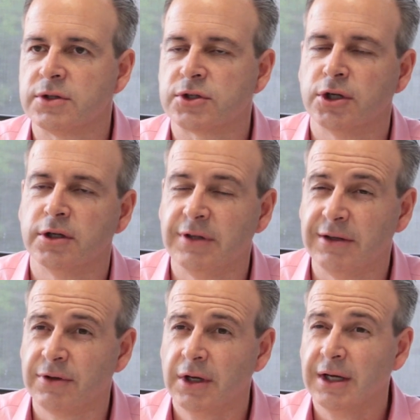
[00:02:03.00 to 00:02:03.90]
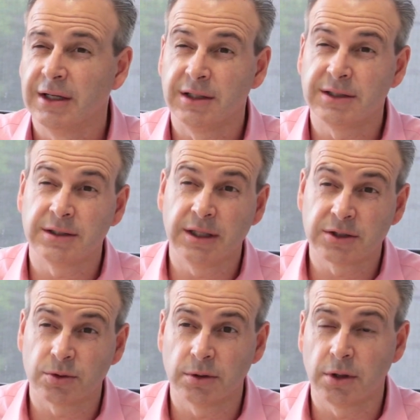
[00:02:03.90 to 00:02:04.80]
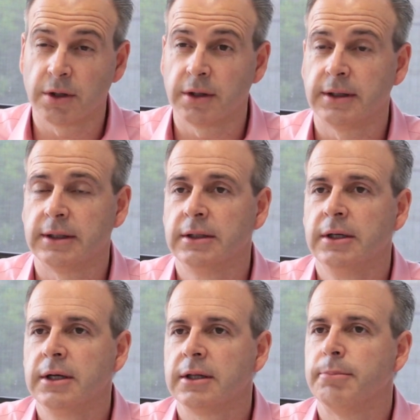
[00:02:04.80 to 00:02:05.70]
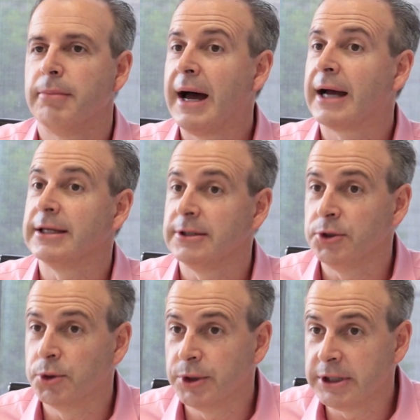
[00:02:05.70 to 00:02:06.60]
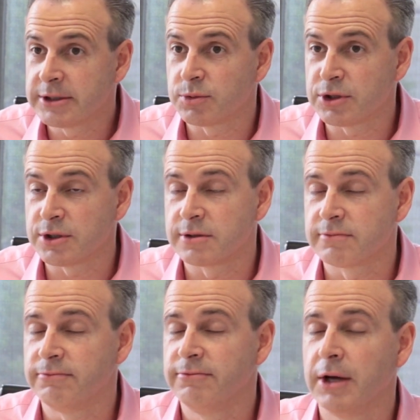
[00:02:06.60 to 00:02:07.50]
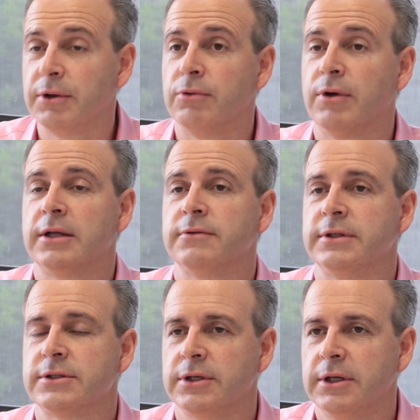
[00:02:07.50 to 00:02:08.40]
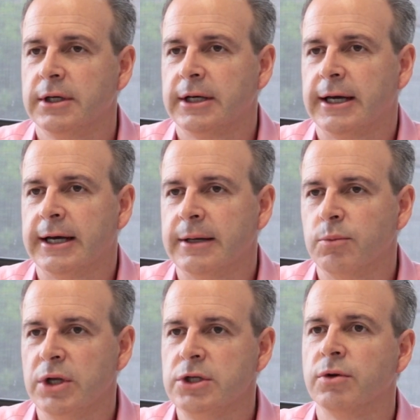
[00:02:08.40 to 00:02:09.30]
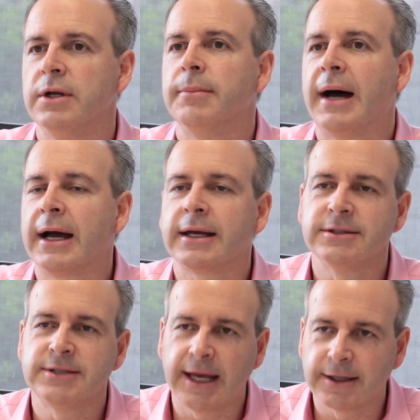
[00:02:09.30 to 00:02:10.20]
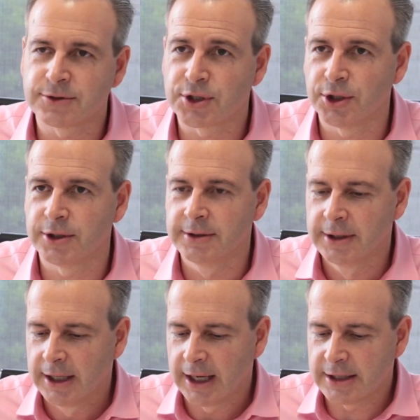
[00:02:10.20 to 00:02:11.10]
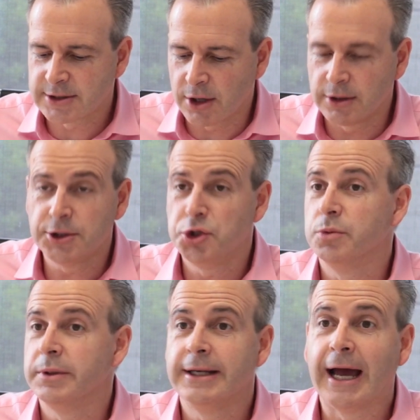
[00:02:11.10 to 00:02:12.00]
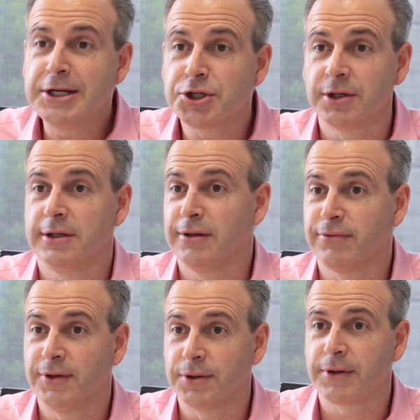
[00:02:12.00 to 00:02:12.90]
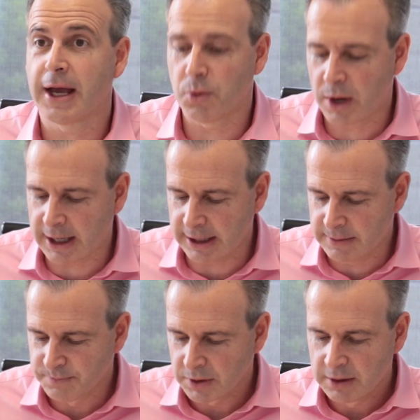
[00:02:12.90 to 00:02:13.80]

conservative, listening to a lot of the market noise, which is very relevant when you're in a market downturn. It's only human nature that you feel that way.